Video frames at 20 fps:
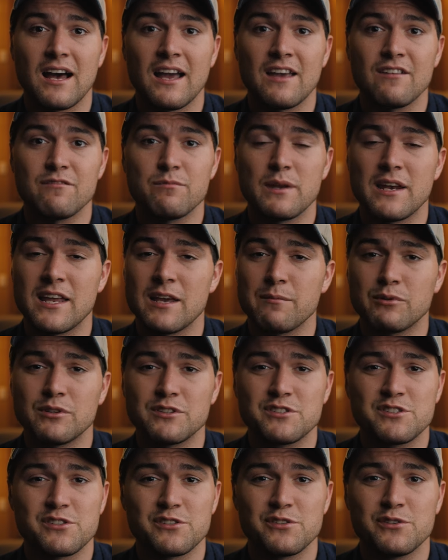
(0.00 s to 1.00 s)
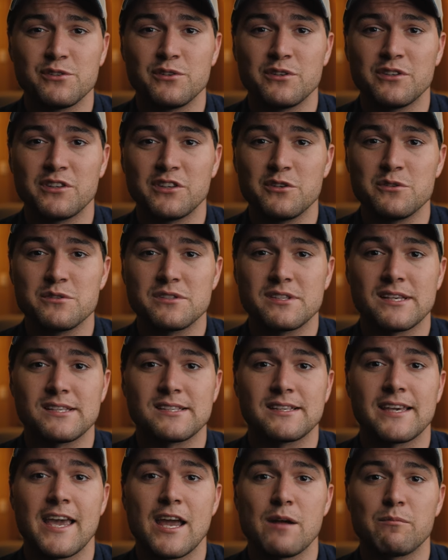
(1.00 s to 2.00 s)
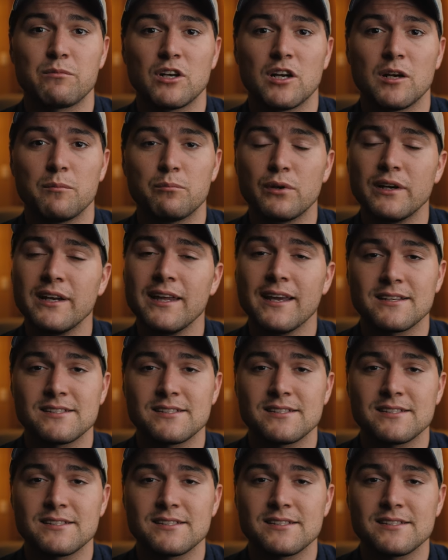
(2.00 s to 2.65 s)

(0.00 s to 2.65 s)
I've been able to use this camera pretty